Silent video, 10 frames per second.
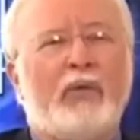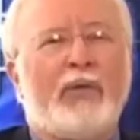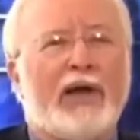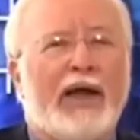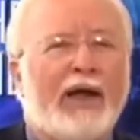
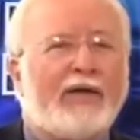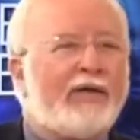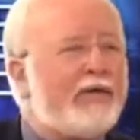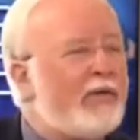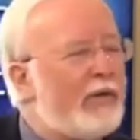performing an
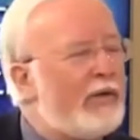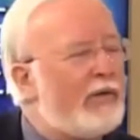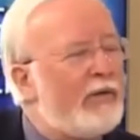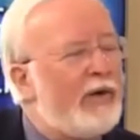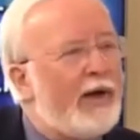action that's
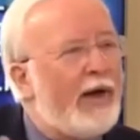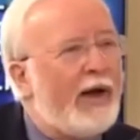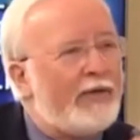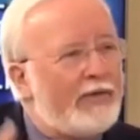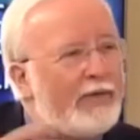going to
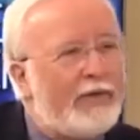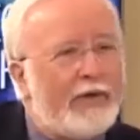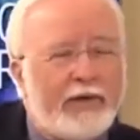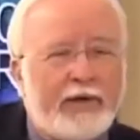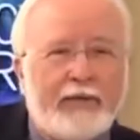create
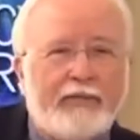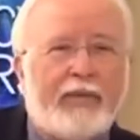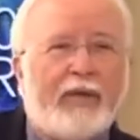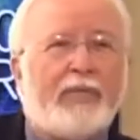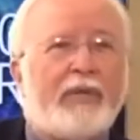
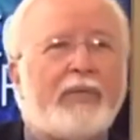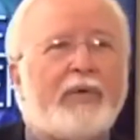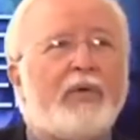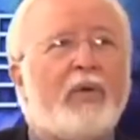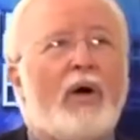hostility by
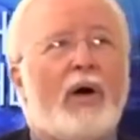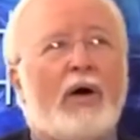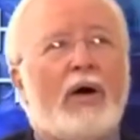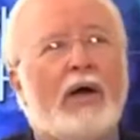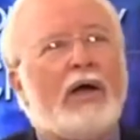people
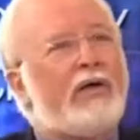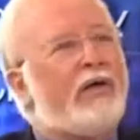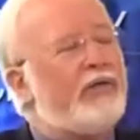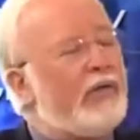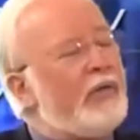who are
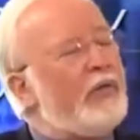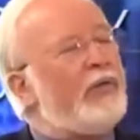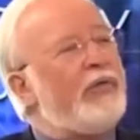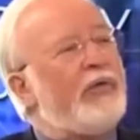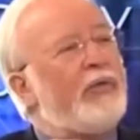
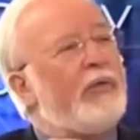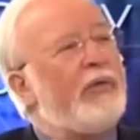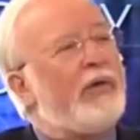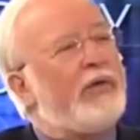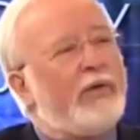
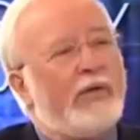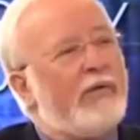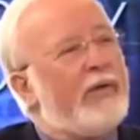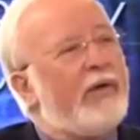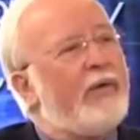disillusioned when they
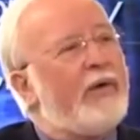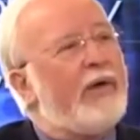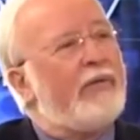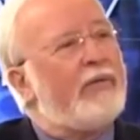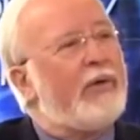discover
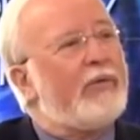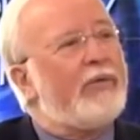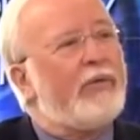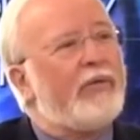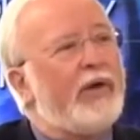they're going to
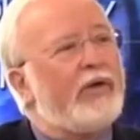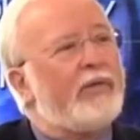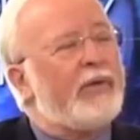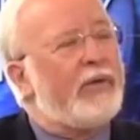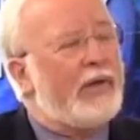have to go
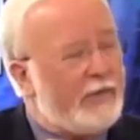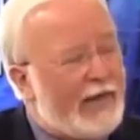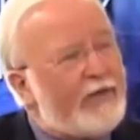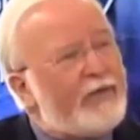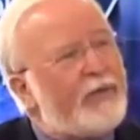through judgment.
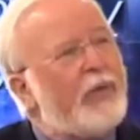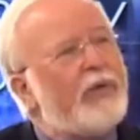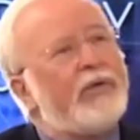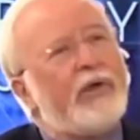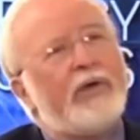That
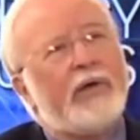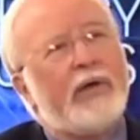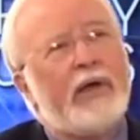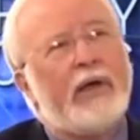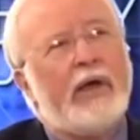sort of
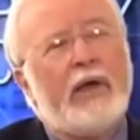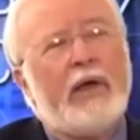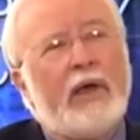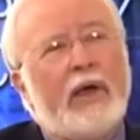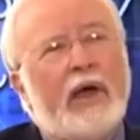teaching
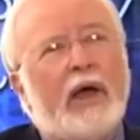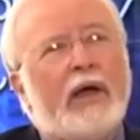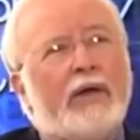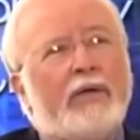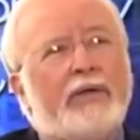
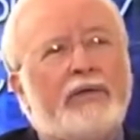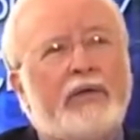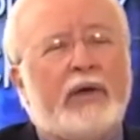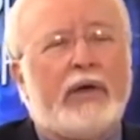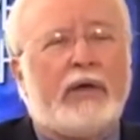
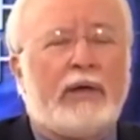is